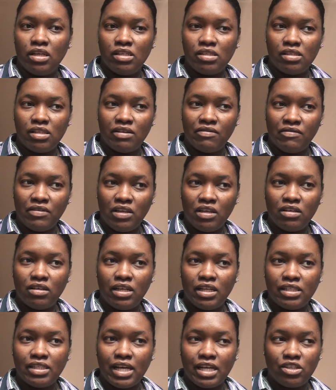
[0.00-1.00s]
is the
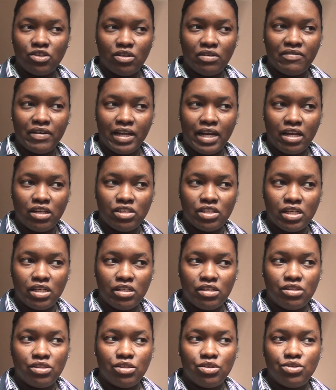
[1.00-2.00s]
vehicle attached to a
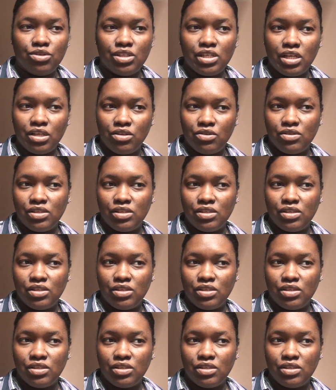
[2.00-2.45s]
financial institution?